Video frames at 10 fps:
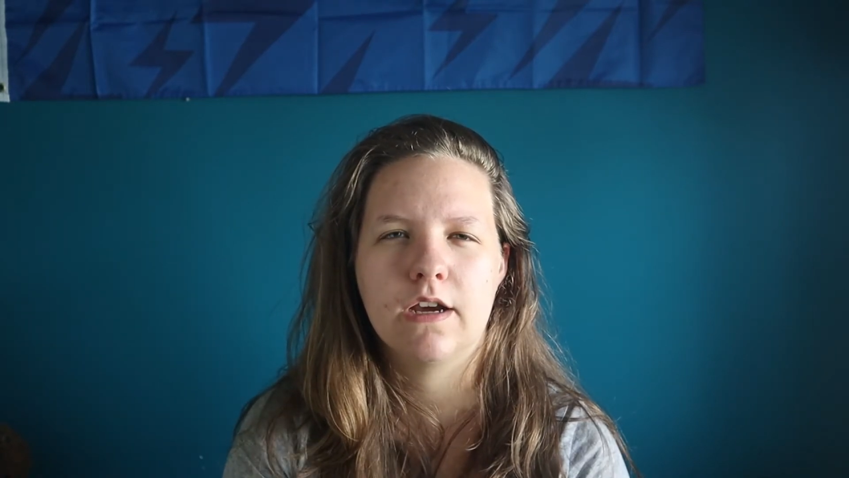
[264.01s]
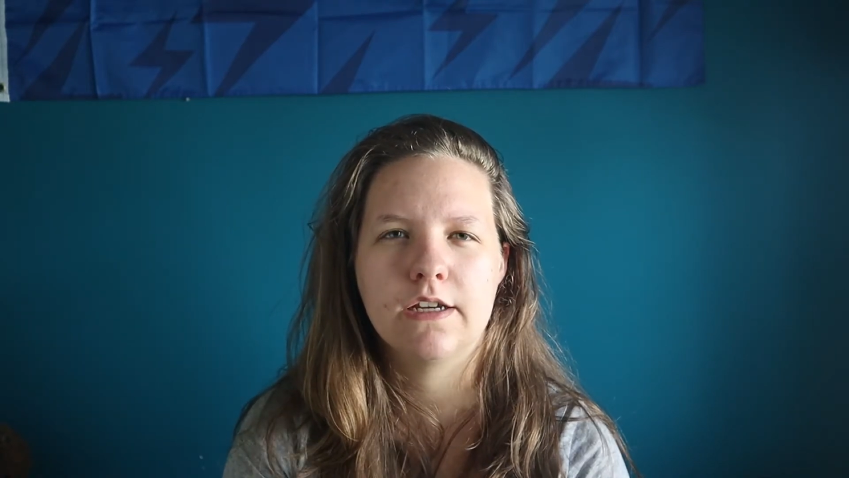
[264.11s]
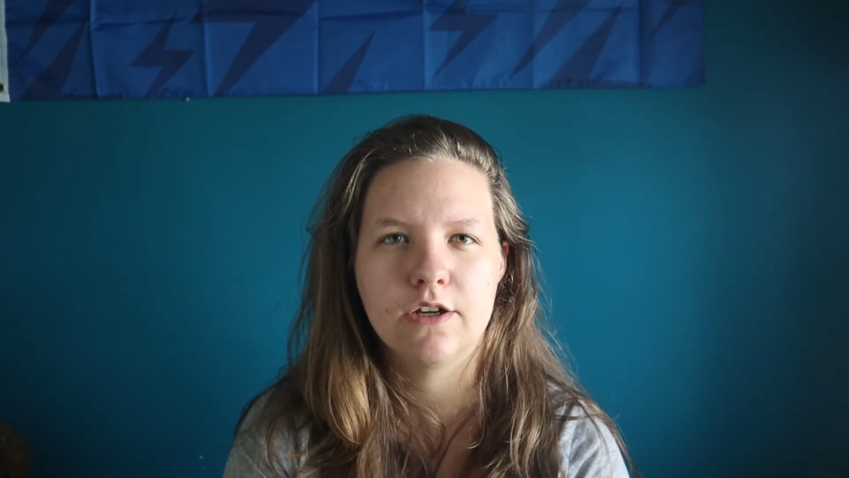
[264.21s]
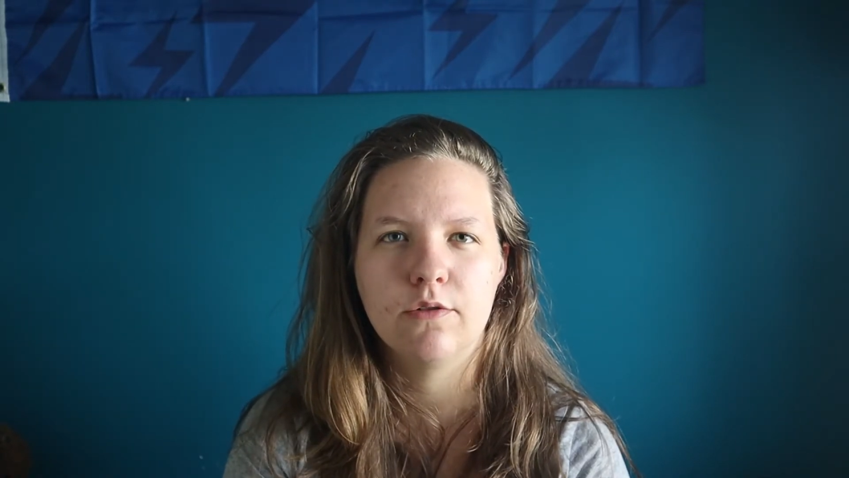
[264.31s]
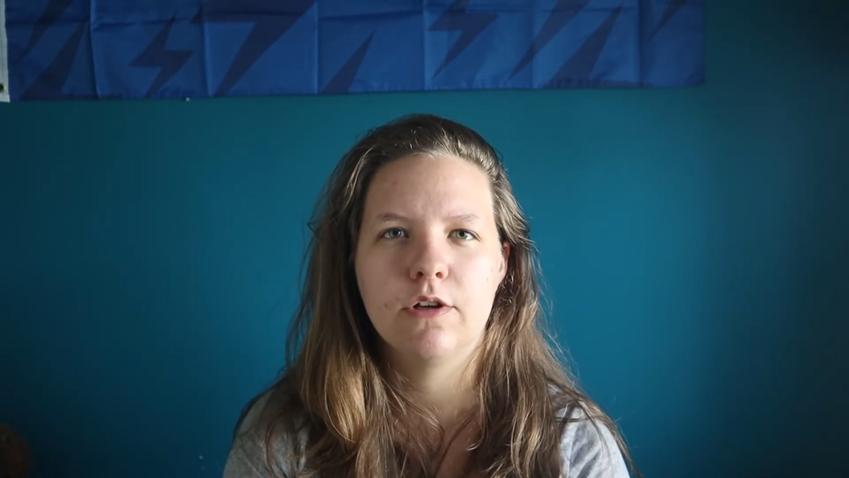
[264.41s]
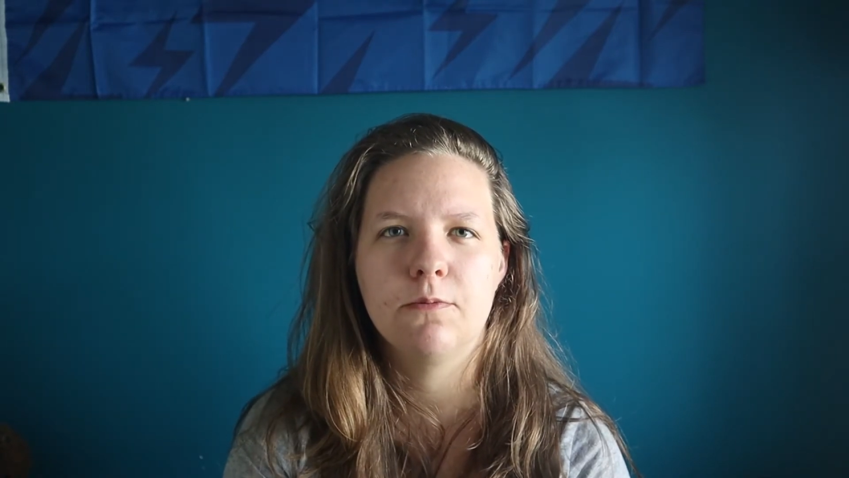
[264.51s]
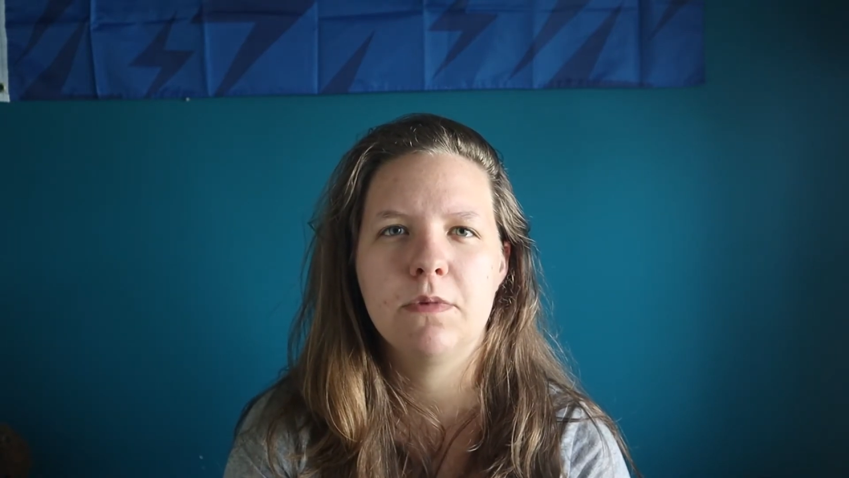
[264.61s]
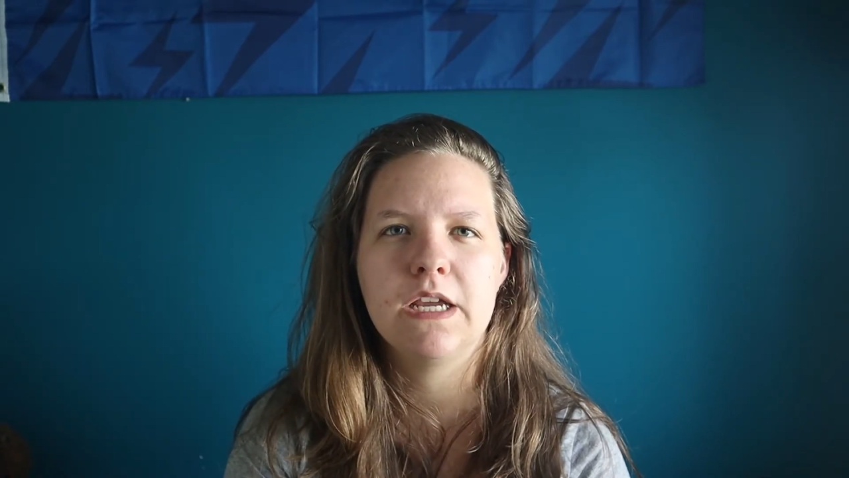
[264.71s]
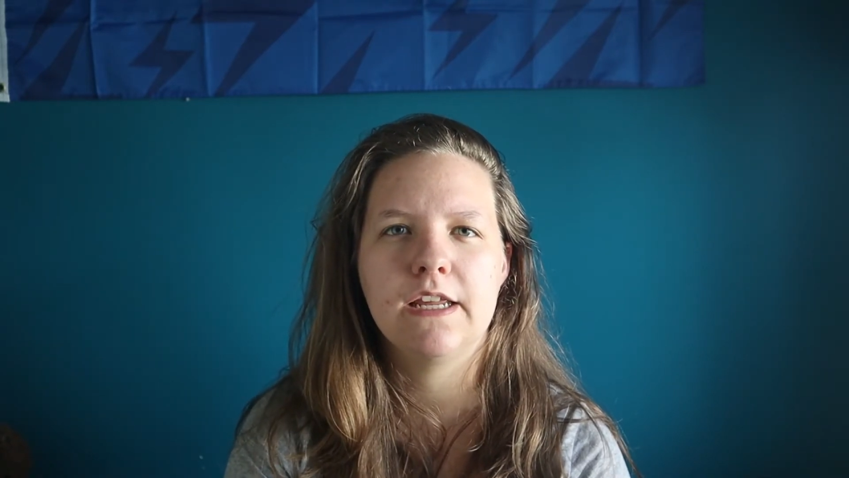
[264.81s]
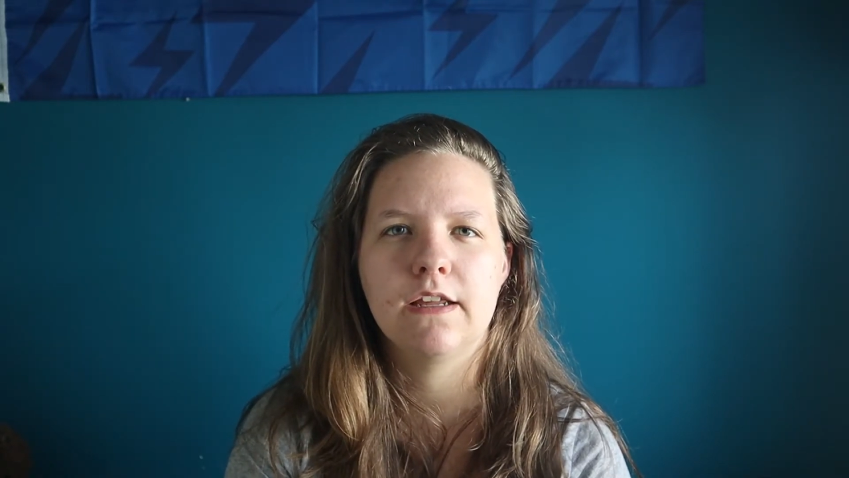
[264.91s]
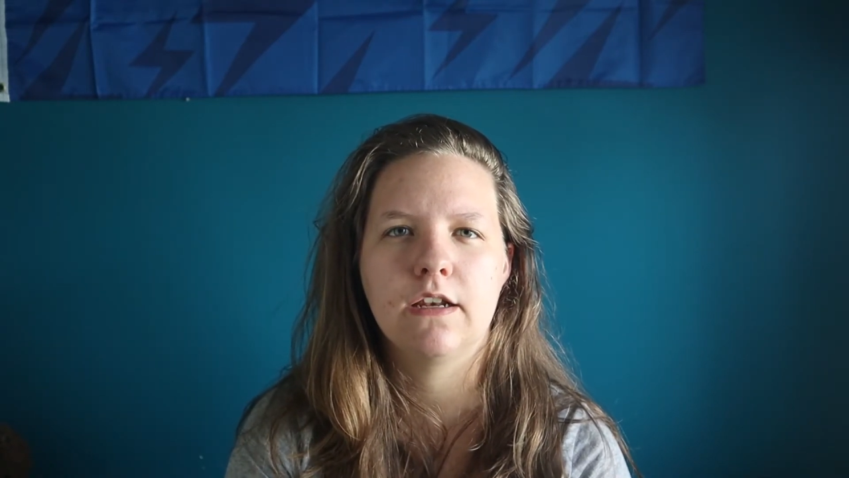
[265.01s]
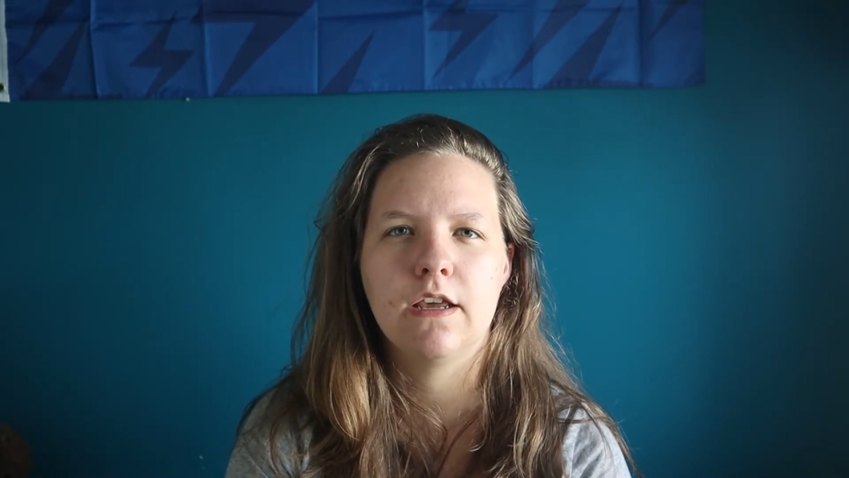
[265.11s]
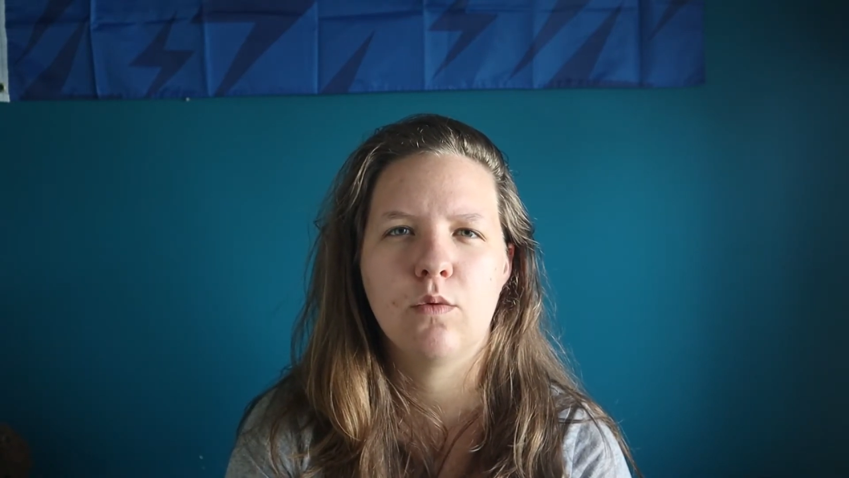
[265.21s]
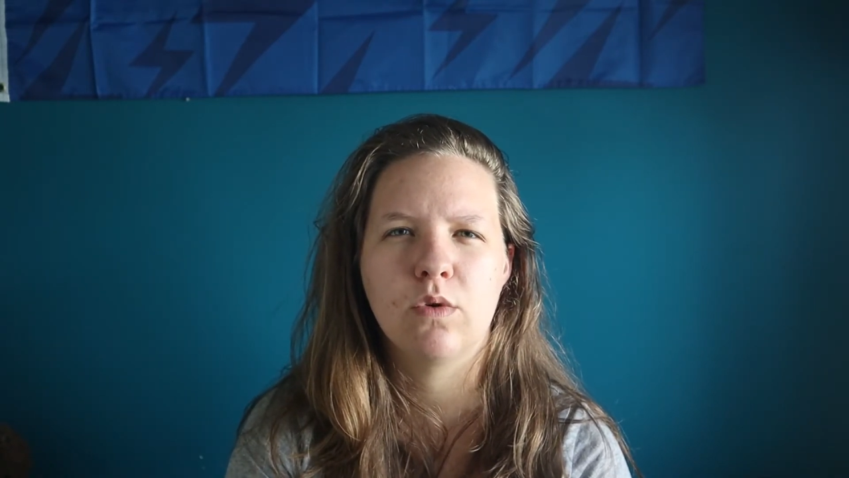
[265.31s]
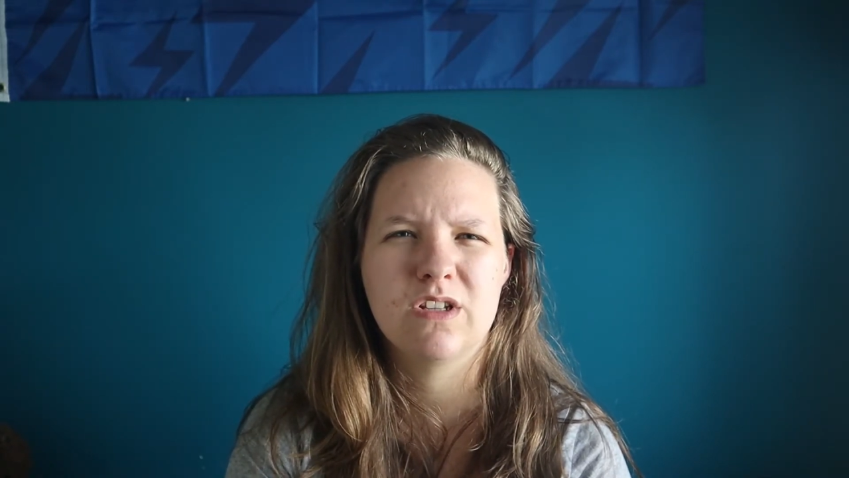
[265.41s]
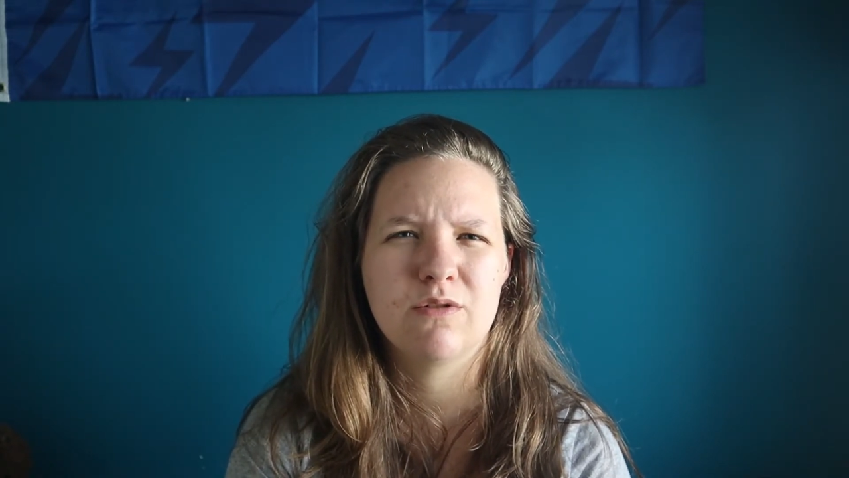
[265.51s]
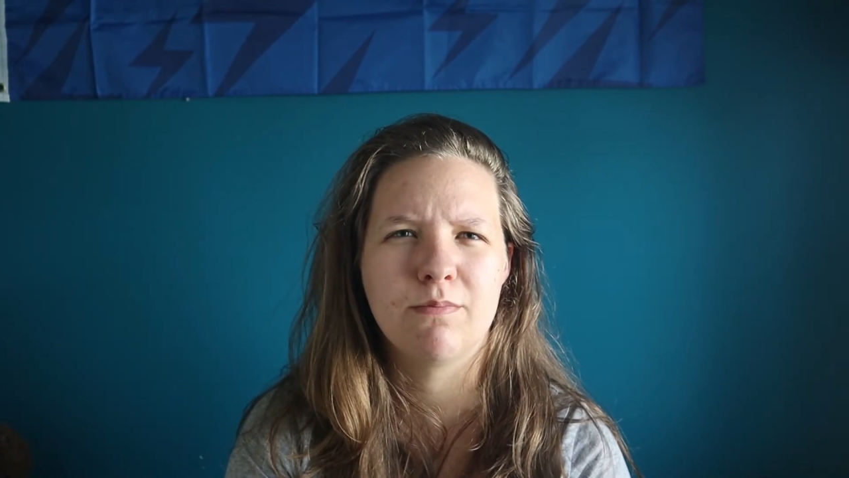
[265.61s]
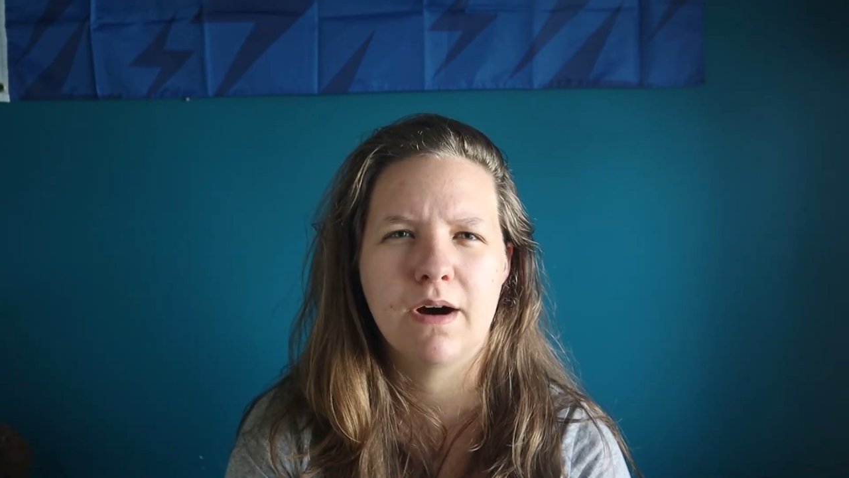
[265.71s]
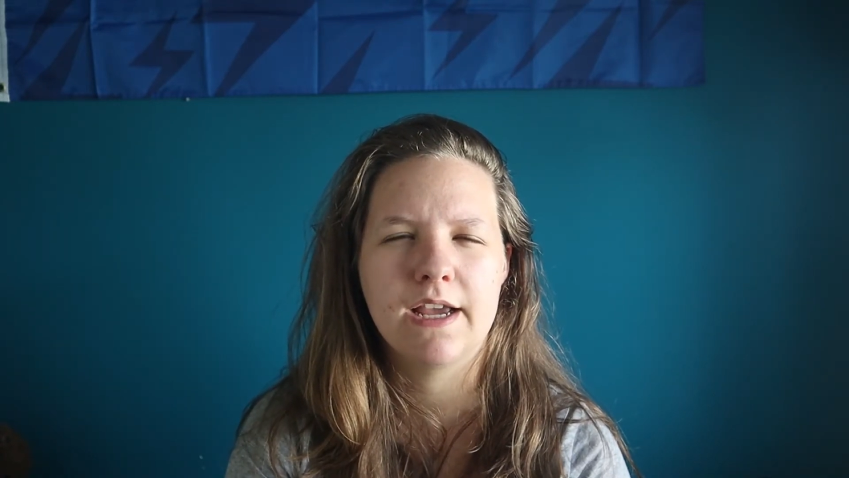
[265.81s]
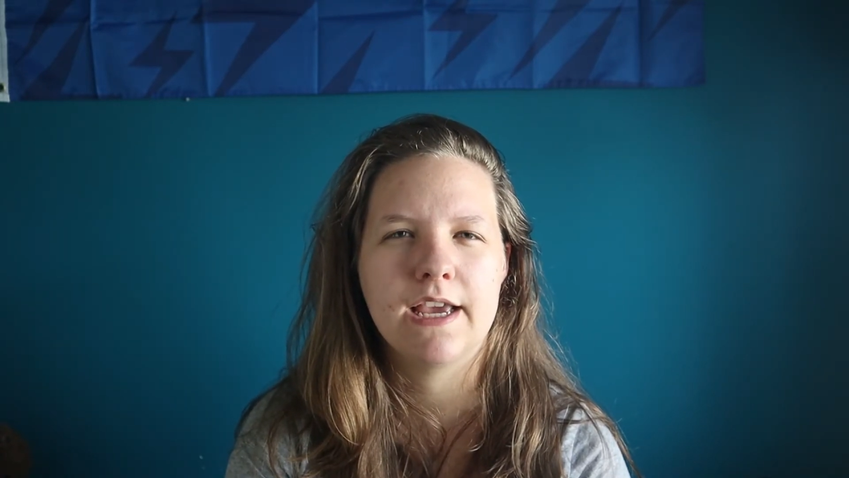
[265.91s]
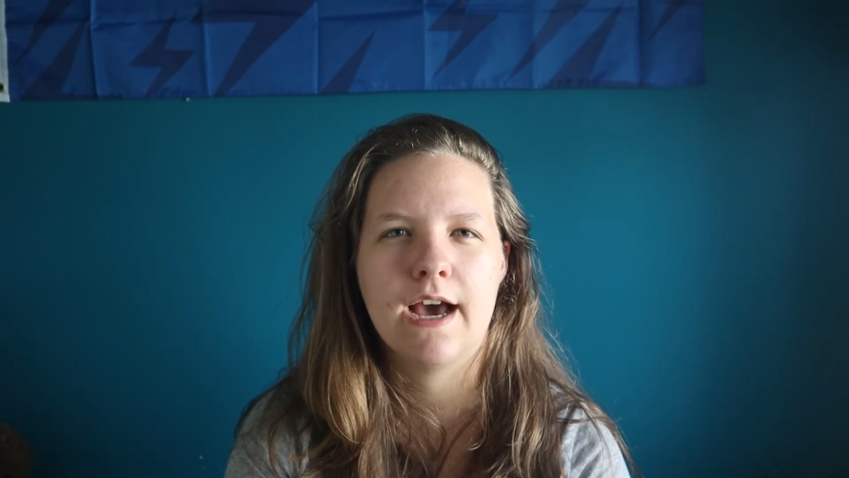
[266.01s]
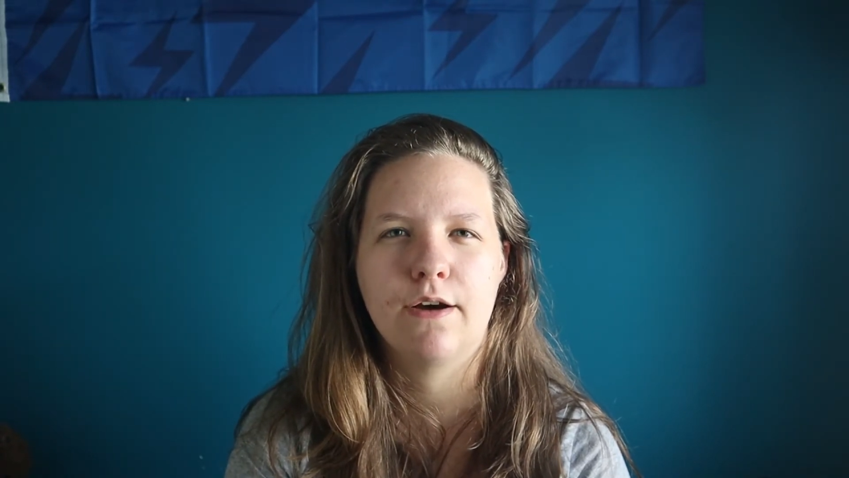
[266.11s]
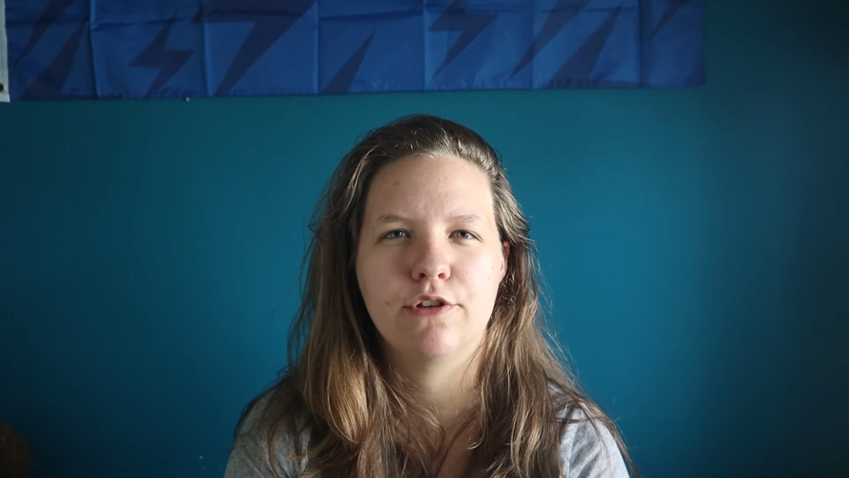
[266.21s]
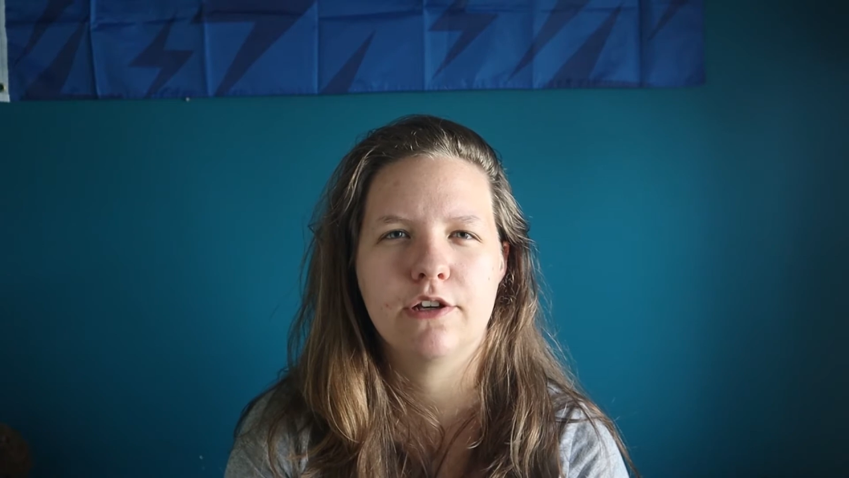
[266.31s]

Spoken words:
I don't immediately want to buy a house.